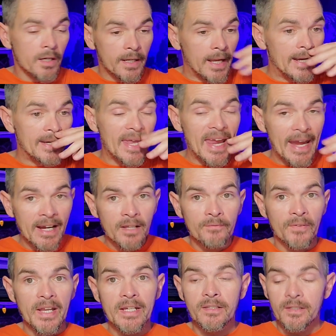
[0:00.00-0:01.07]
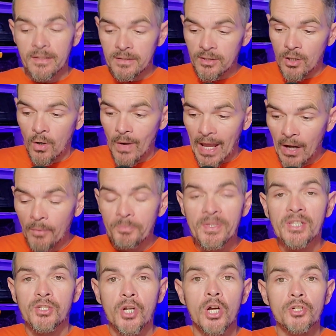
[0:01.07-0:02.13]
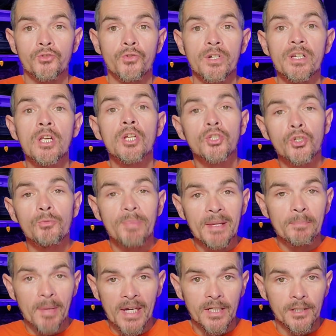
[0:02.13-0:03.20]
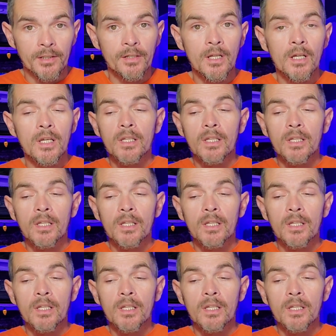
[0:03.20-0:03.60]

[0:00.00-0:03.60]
can innovate, help this country to be better,